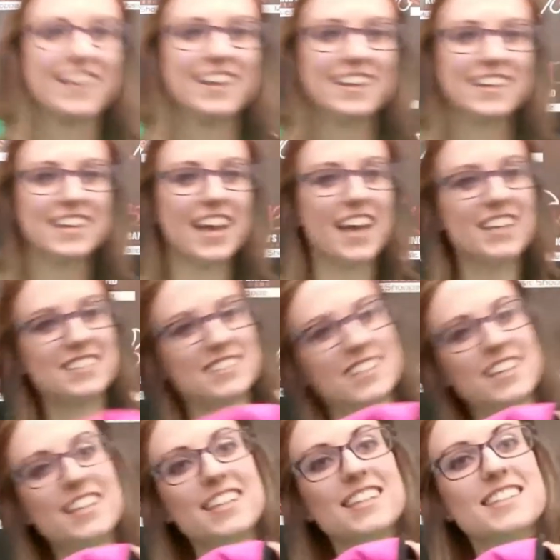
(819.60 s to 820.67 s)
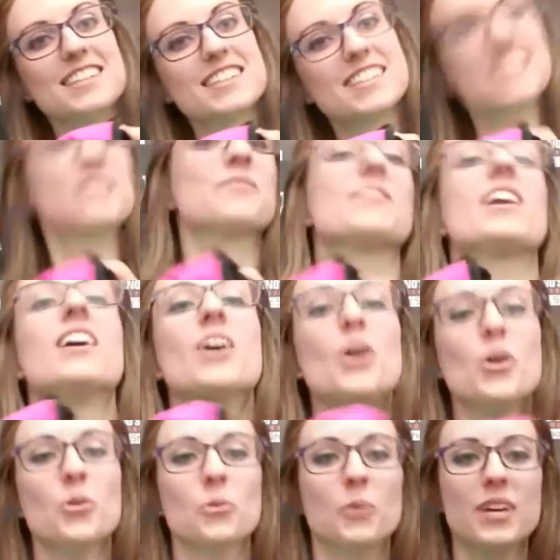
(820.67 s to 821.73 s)
cases.
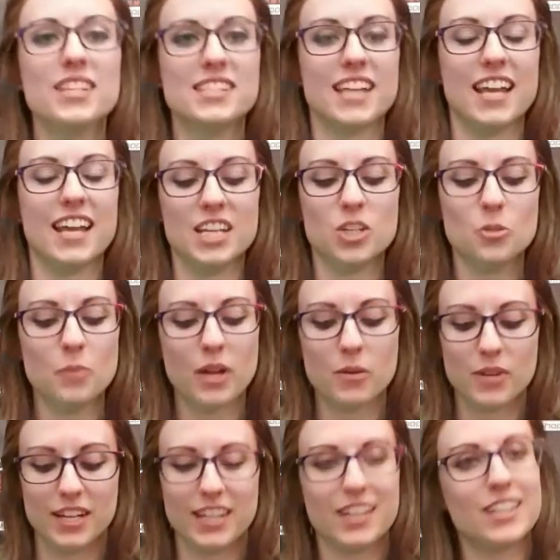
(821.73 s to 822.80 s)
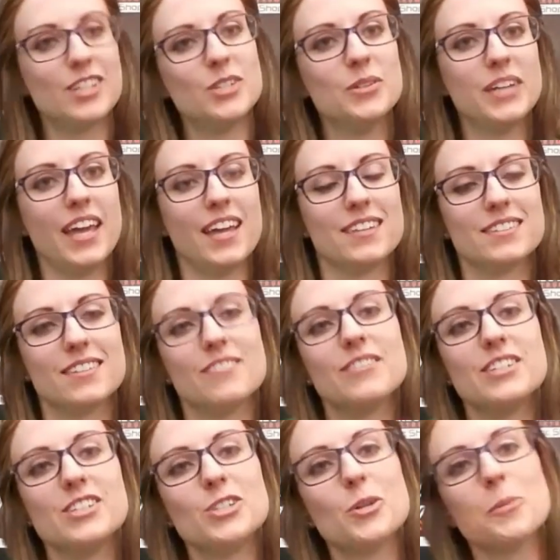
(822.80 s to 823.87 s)
One day, you might want to get a new case that
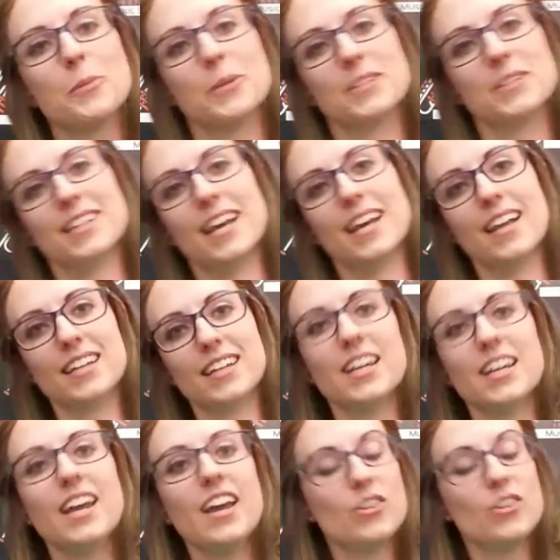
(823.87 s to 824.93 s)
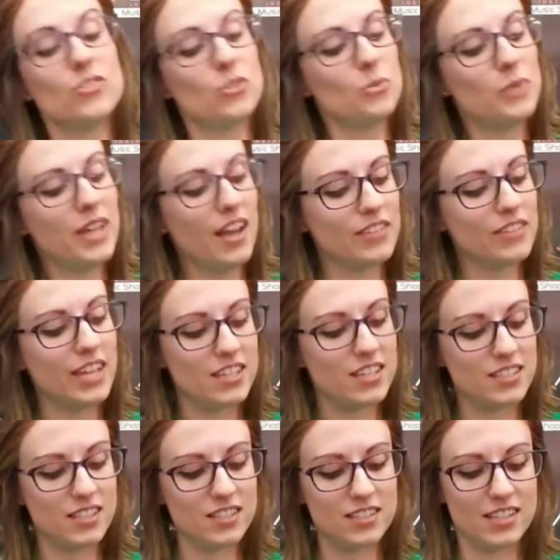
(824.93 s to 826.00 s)
fits your personality. So we have
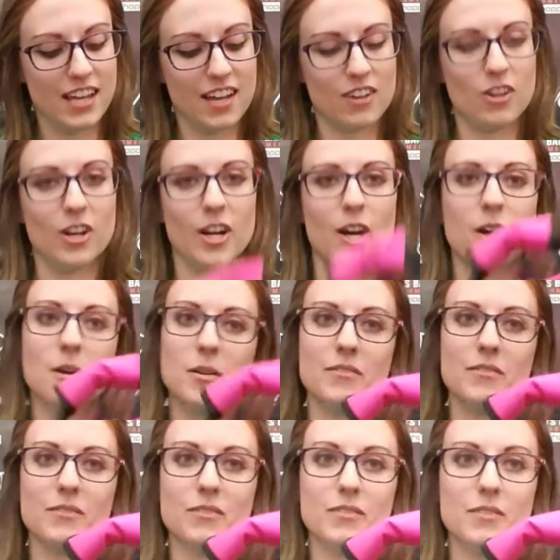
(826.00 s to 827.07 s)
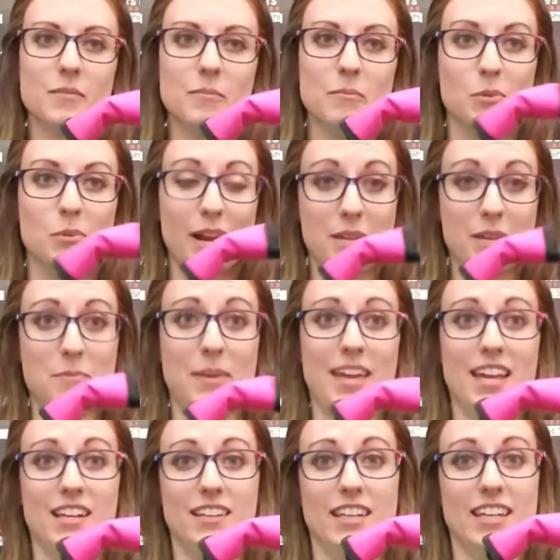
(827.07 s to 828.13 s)
cases that are bright
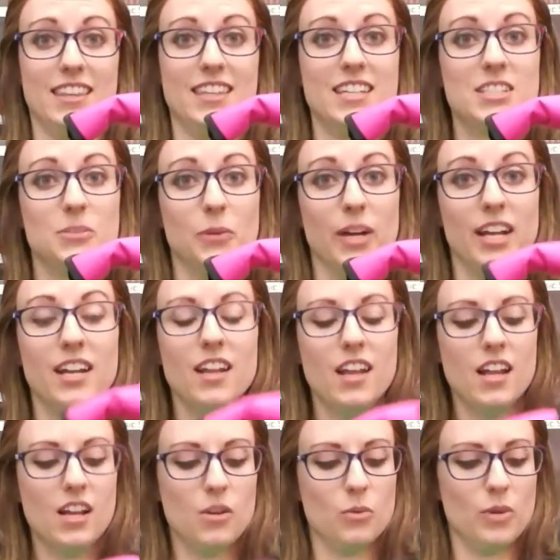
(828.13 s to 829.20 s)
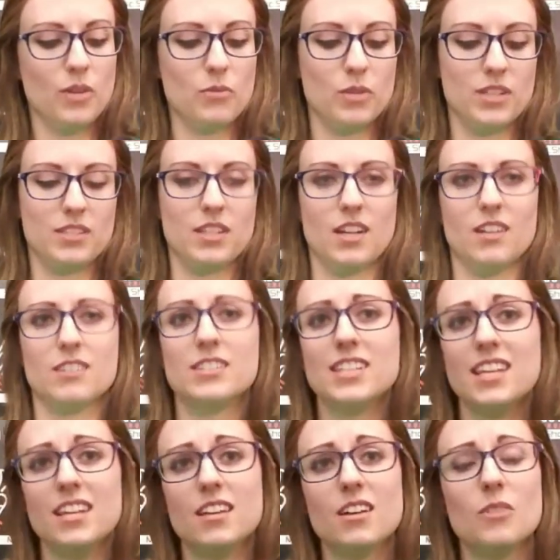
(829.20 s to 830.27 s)
pink like this one. We have ones that are
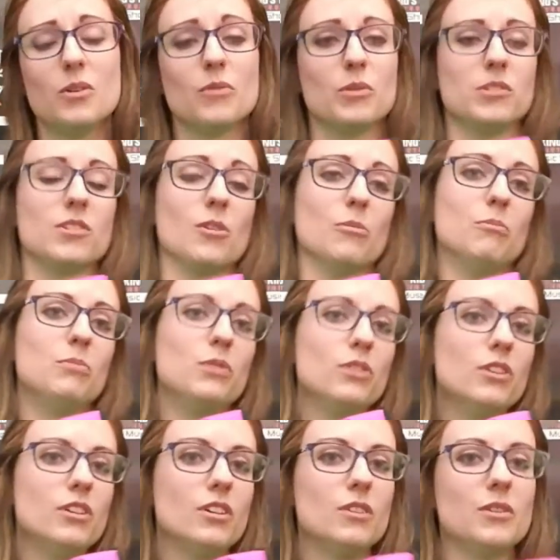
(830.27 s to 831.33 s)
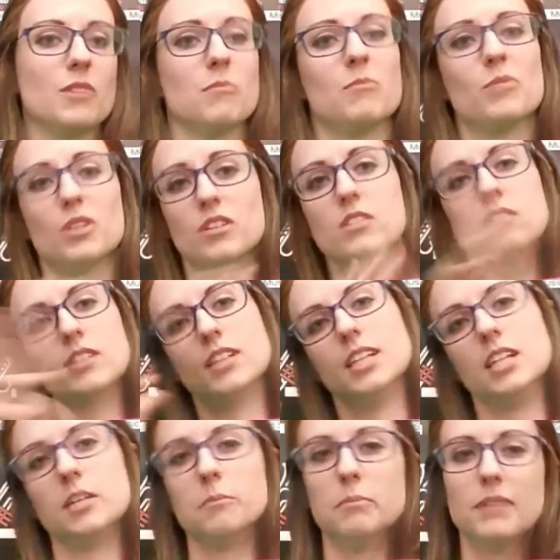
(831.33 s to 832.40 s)
teal, we have ones that are blue, we have really
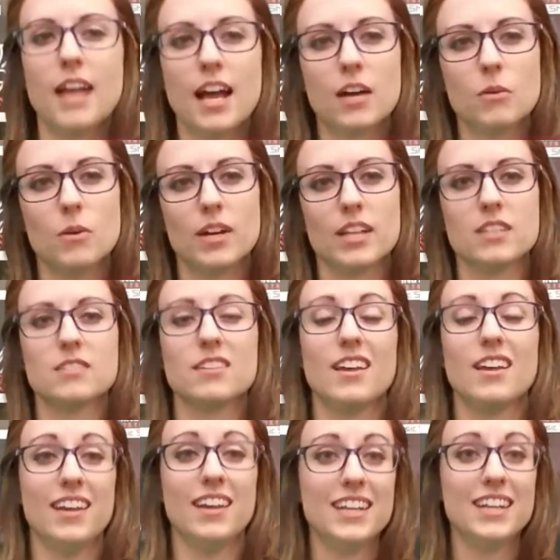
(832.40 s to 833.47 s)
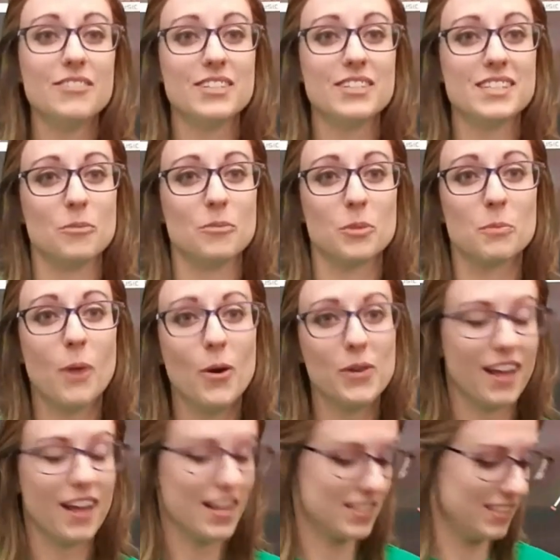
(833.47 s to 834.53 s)
sleek black ones, and even some with
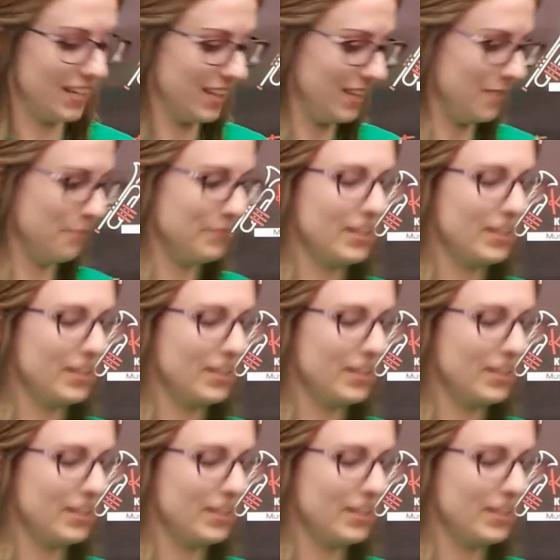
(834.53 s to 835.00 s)
polka dots on them.